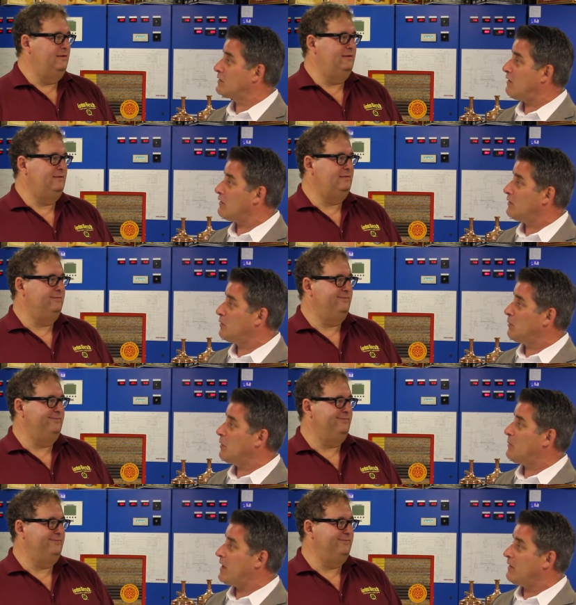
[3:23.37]
Speaker 1: talk a little bit
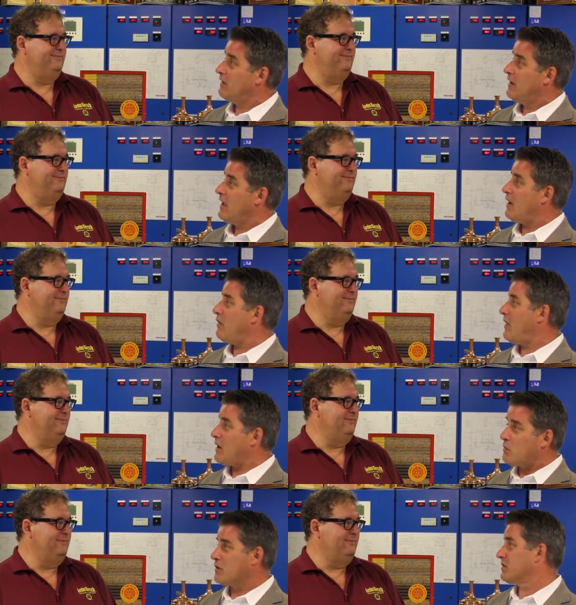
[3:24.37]
about how
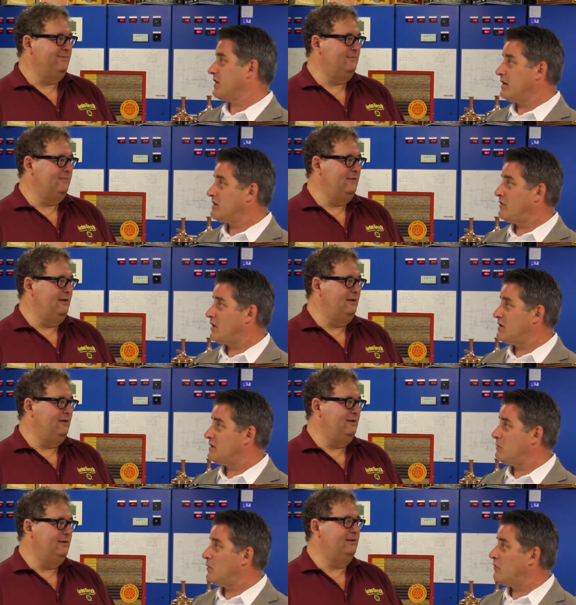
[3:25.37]
that works out. It's a very
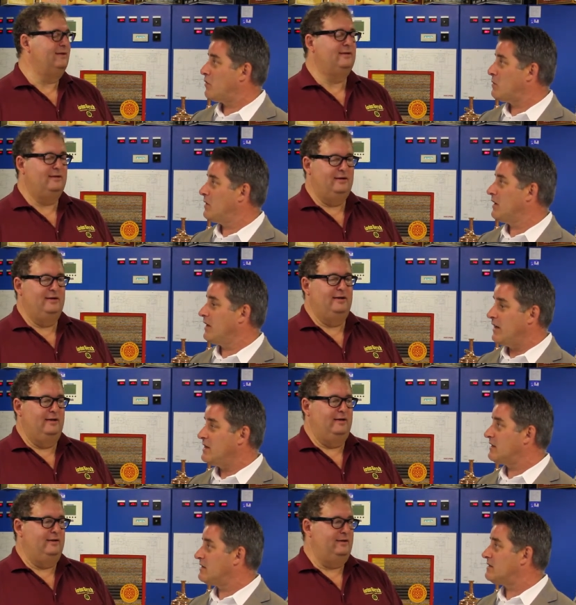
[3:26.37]
simple formula, and
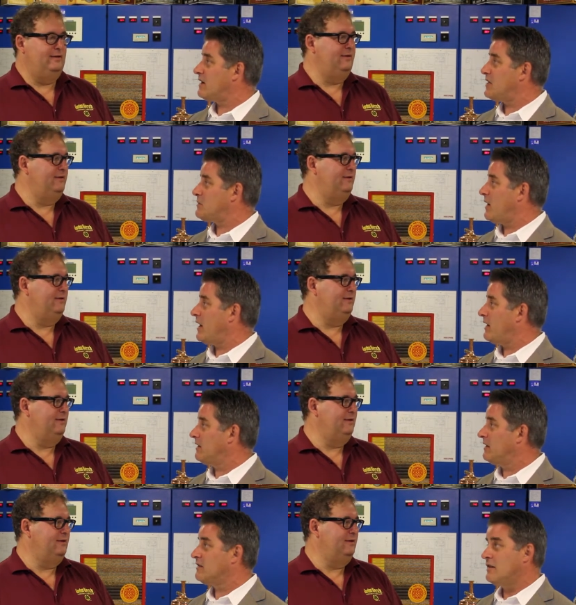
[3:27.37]
yet the science behind
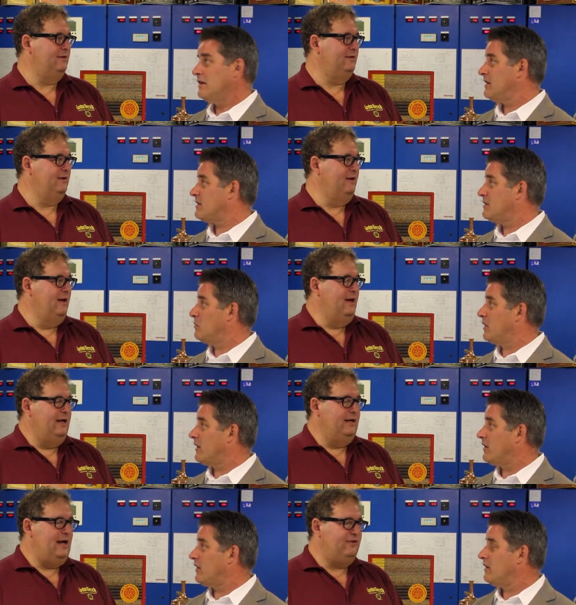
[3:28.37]
it is not simple at
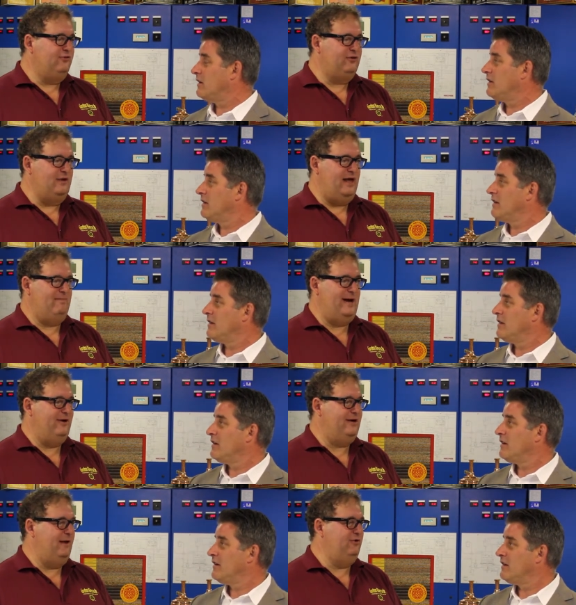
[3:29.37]
all. Yeah,
Speaker 2: there's a lot of
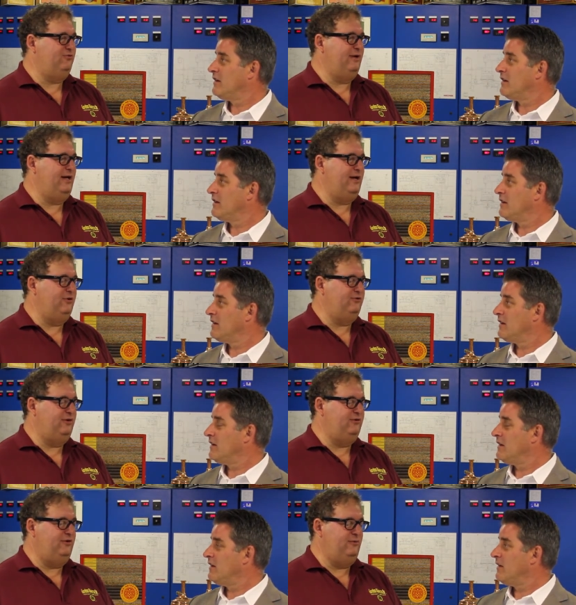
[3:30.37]
biochemistry that goes
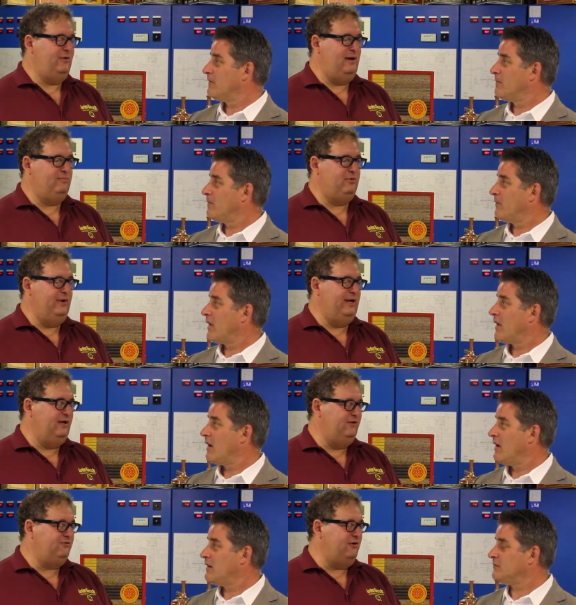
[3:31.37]
into uh, brewing,
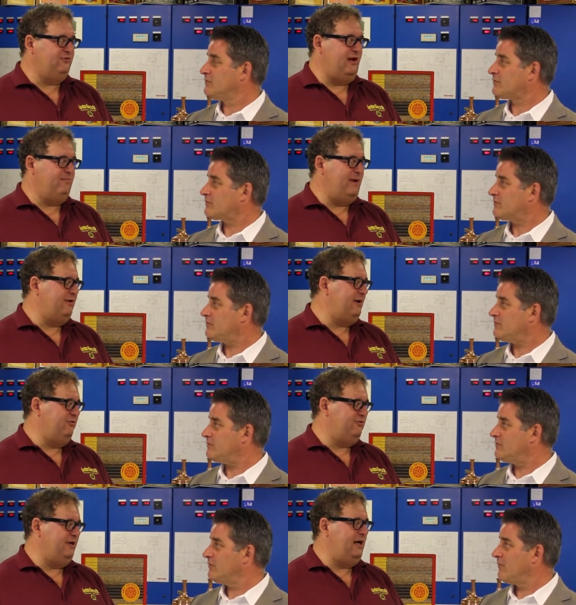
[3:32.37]
and it starts off
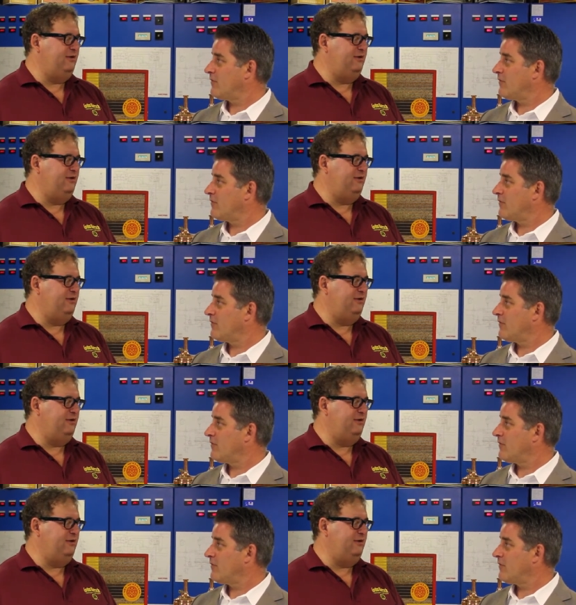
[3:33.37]
biochemistry and I